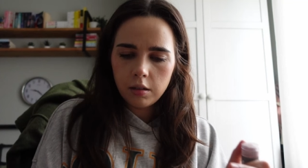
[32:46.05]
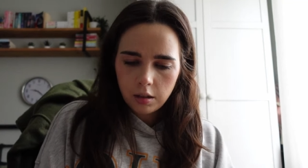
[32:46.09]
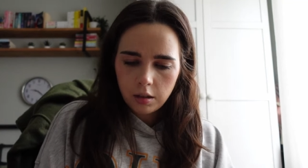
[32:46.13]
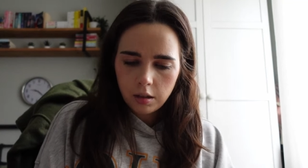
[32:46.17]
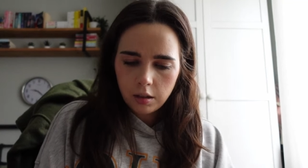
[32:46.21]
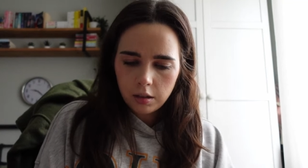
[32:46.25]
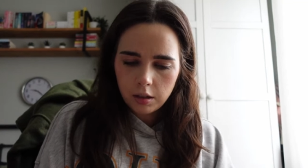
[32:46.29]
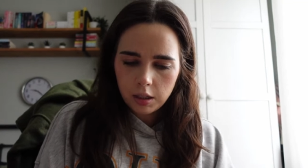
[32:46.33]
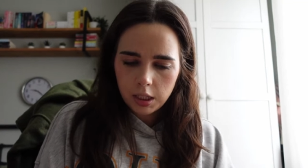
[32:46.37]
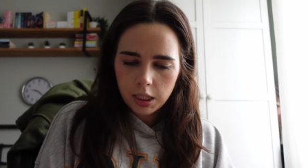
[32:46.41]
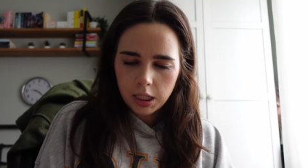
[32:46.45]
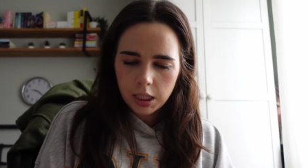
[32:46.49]

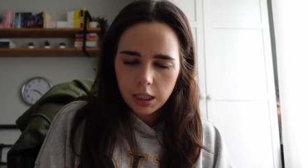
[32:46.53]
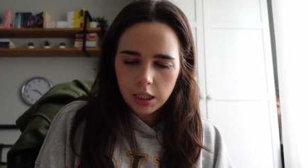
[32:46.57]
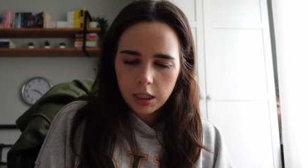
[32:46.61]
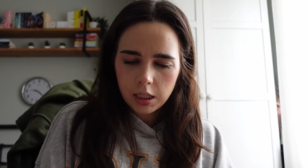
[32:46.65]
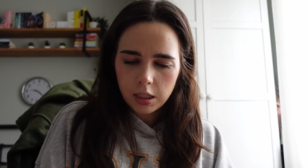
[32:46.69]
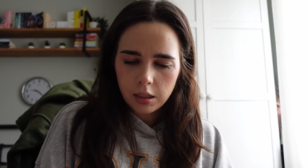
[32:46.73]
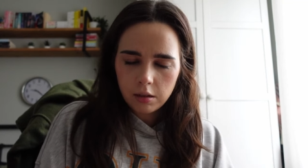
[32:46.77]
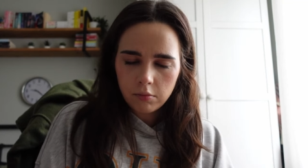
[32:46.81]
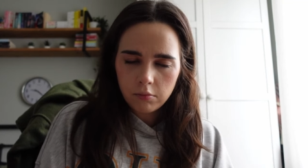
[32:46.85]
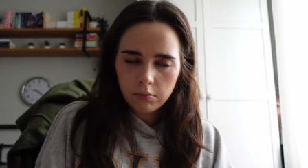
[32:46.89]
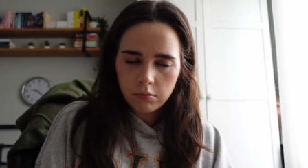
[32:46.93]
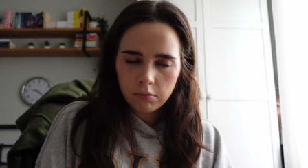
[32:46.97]
It's...
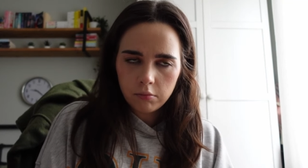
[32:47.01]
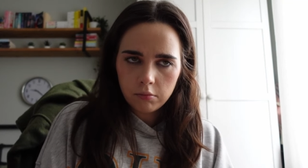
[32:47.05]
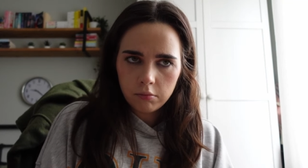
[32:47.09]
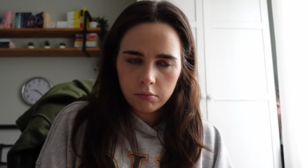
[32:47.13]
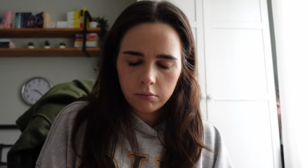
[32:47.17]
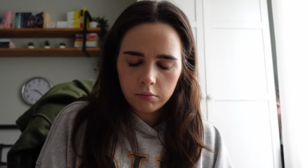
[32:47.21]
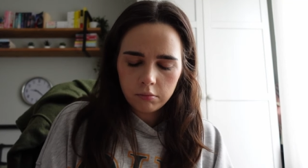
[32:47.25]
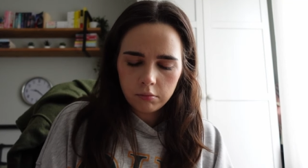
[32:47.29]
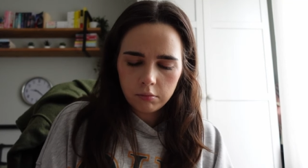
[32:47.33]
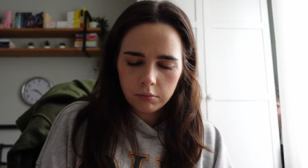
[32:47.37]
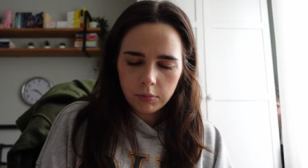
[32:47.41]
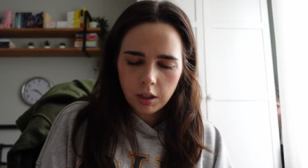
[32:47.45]

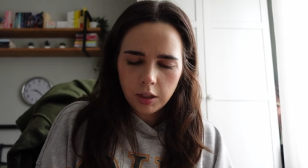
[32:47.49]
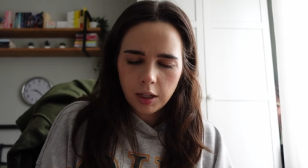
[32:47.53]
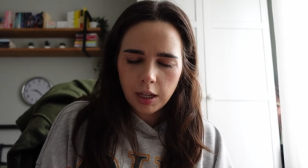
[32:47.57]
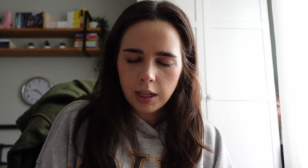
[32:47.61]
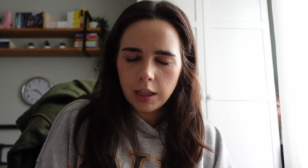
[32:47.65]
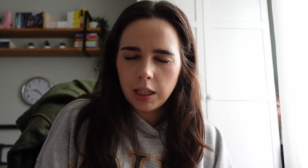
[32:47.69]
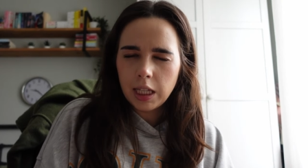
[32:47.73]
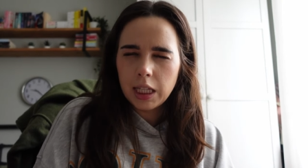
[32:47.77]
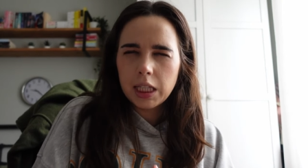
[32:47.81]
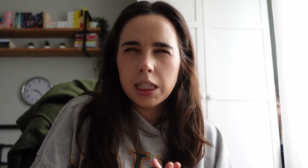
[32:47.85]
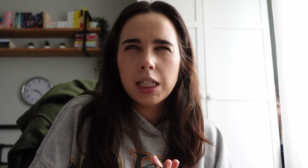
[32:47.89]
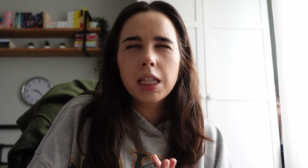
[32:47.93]
okay,
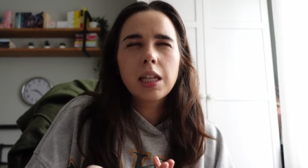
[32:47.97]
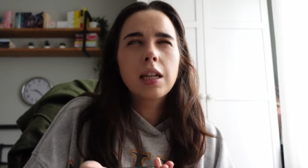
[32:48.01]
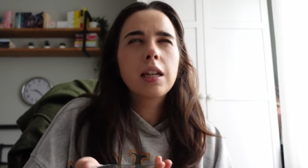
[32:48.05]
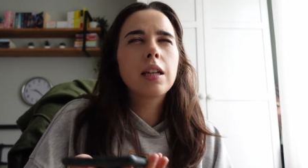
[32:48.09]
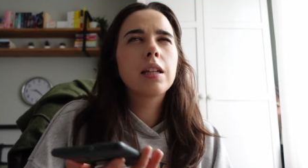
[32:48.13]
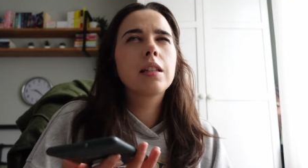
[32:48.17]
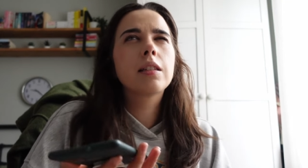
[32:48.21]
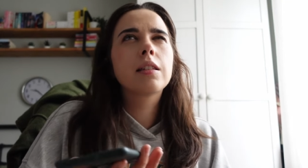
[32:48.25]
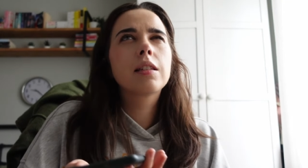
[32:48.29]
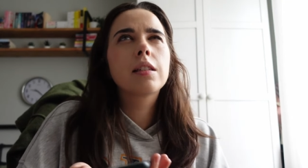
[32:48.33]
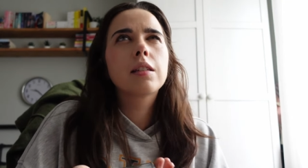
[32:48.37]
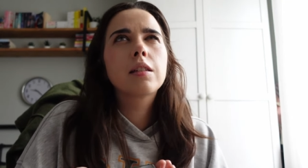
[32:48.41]
let's say
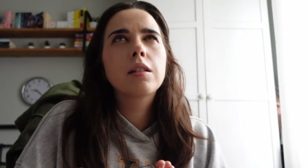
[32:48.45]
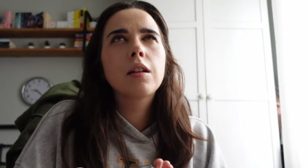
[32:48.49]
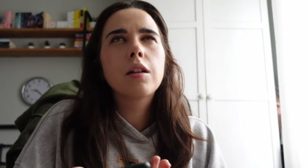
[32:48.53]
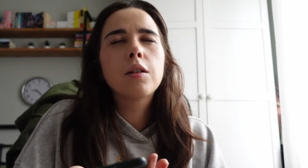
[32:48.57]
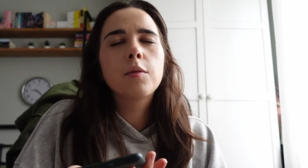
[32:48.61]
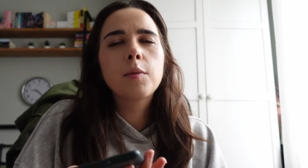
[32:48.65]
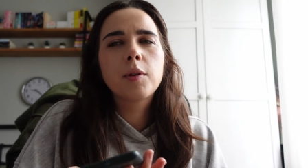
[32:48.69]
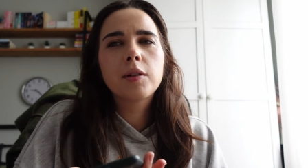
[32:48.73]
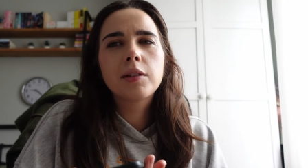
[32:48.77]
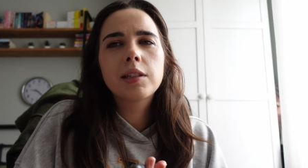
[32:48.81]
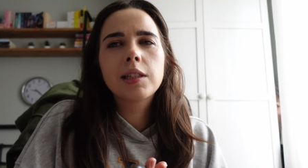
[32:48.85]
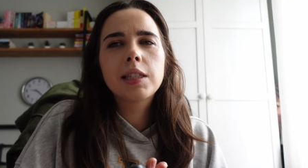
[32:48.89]
it's
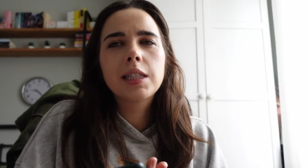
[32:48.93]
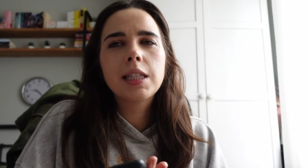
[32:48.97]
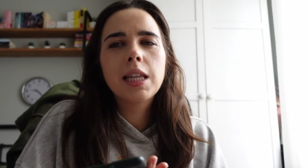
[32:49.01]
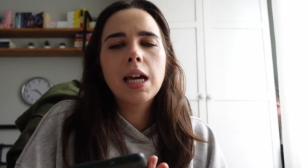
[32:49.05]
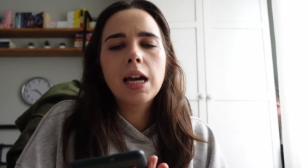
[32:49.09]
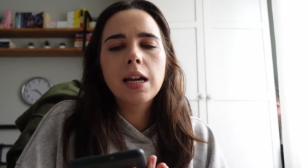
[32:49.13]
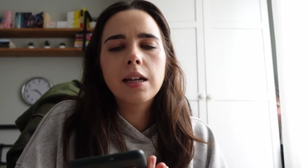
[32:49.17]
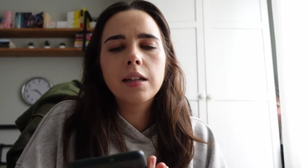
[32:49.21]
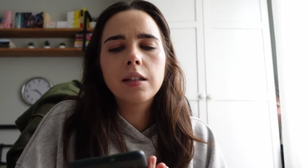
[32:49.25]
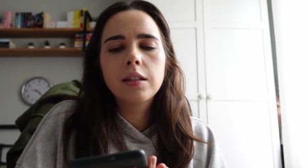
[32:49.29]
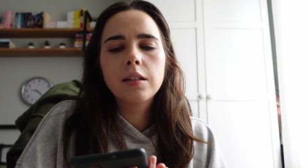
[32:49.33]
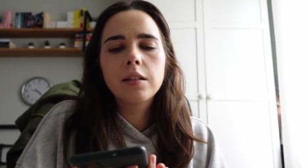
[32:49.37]
almost
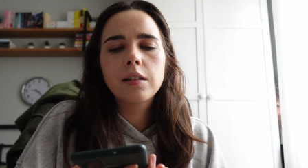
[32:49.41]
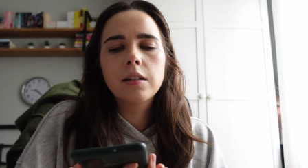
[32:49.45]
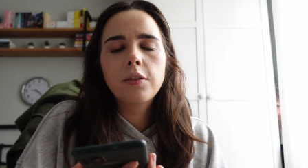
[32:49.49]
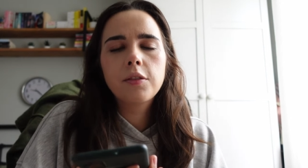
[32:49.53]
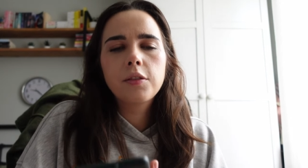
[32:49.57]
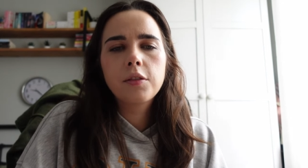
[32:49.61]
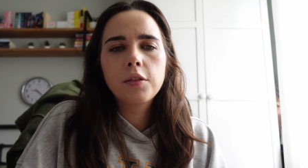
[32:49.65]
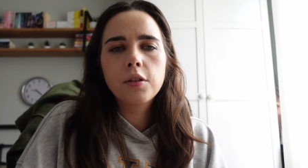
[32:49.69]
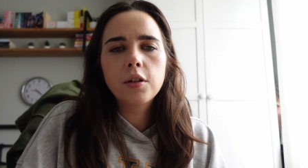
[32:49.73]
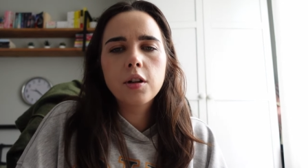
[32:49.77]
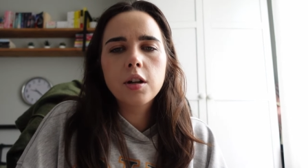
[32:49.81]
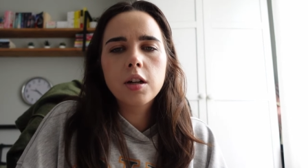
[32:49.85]

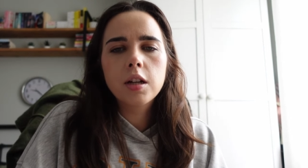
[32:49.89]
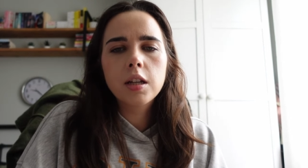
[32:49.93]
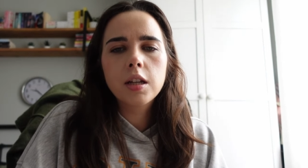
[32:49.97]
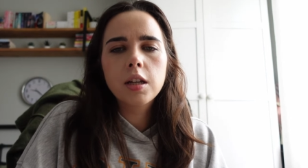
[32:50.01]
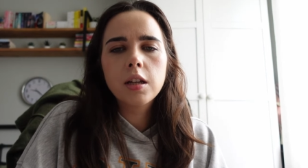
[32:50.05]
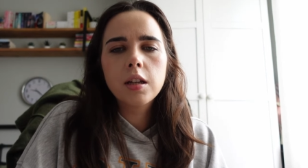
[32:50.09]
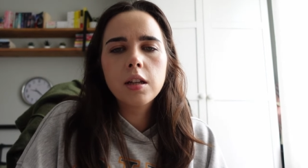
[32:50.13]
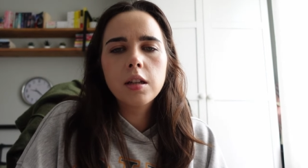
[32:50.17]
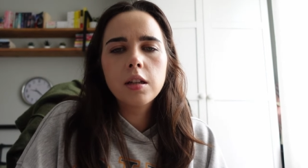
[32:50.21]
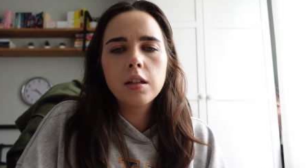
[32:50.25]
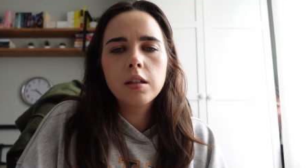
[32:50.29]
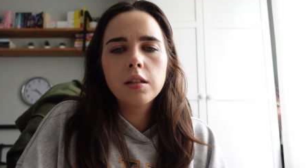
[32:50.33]

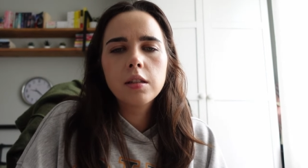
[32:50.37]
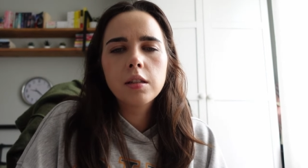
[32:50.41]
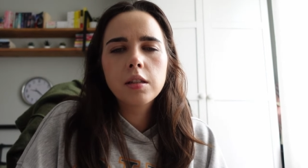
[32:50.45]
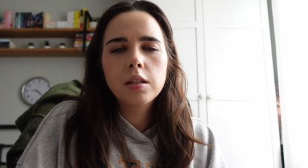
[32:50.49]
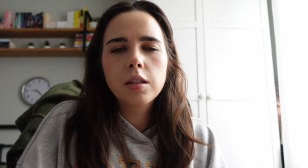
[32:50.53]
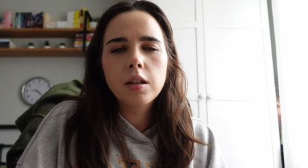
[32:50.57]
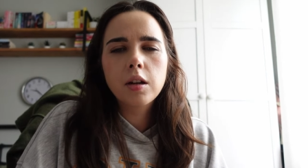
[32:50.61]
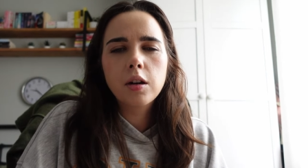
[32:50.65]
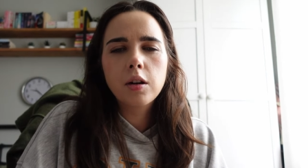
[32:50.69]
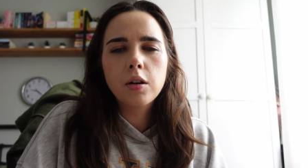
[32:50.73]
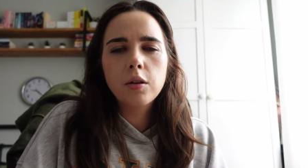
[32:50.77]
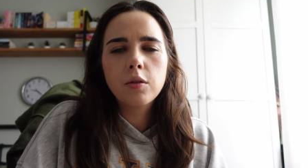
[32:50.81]
9:30,
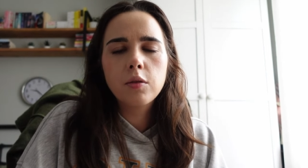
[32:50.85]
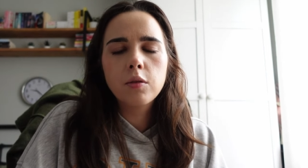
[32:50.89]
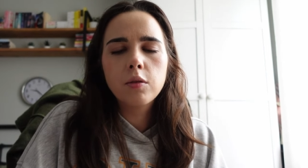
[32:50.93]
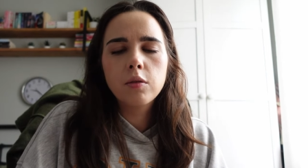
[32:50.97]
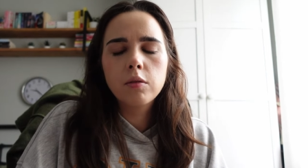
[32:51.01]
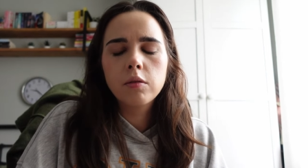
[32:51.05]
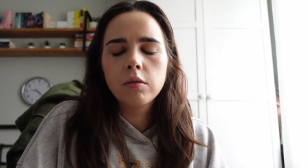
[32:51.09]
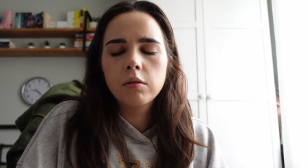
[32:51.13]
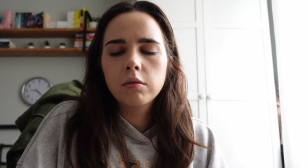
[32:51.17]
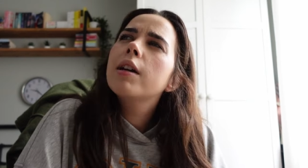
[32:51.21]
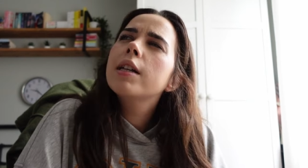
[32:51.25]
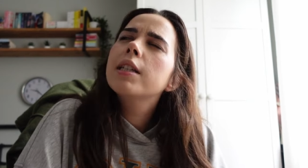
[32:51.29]
so...